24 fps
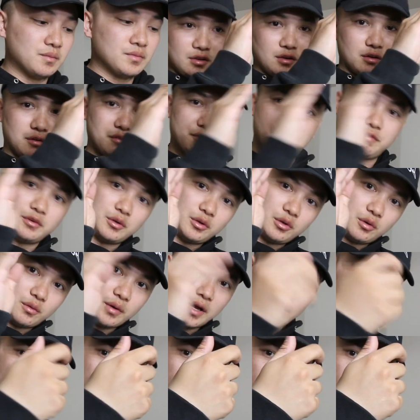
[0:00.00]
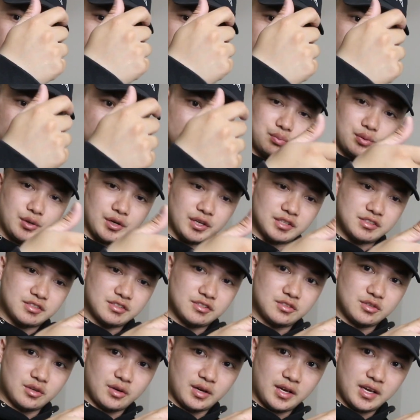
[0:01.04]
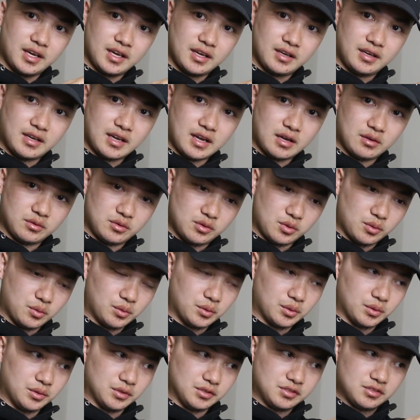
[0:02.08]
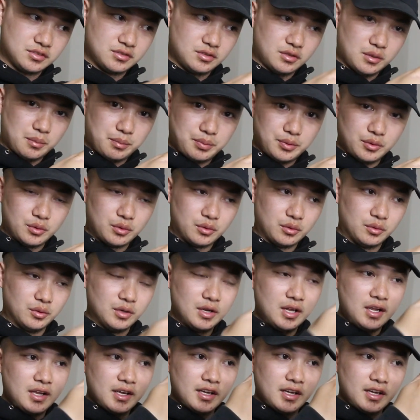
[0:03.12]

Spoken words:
You can feel your rod tip presses your hand down towards the pole,